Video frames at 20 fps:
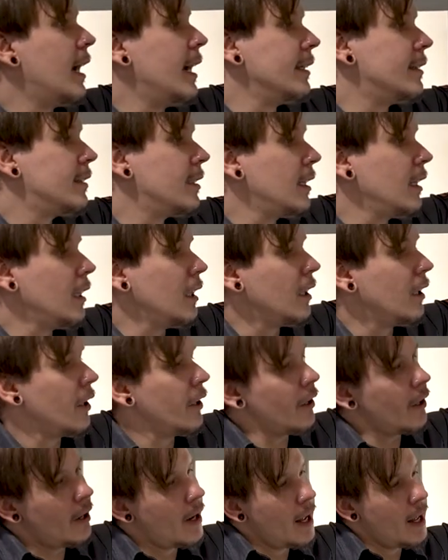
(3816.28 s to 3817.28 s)
lights
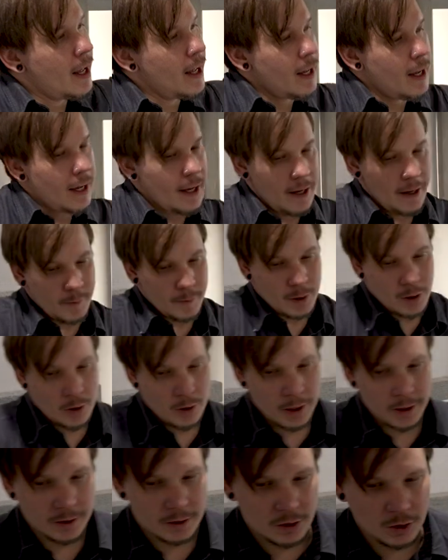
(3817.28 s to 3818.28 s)
here. I'm
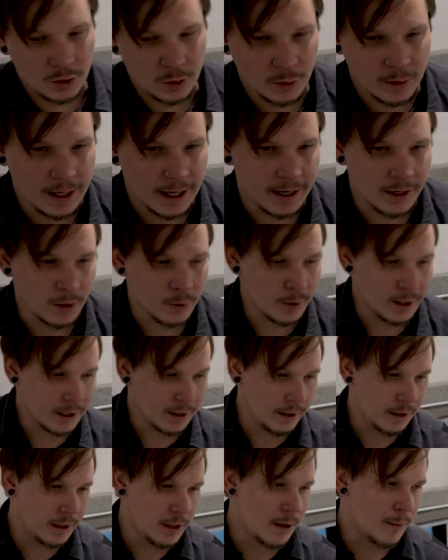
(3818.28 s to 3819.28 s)
going to kind of
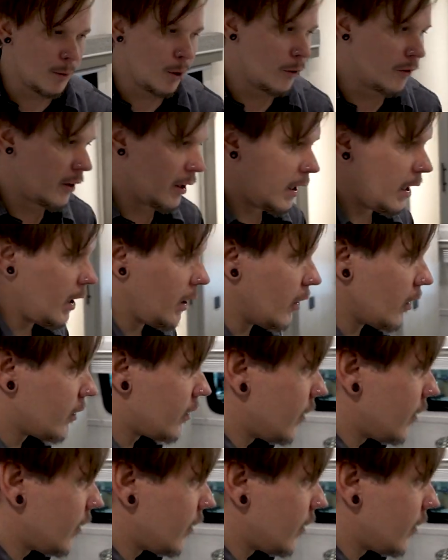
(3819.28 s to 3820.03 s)
quickly come over here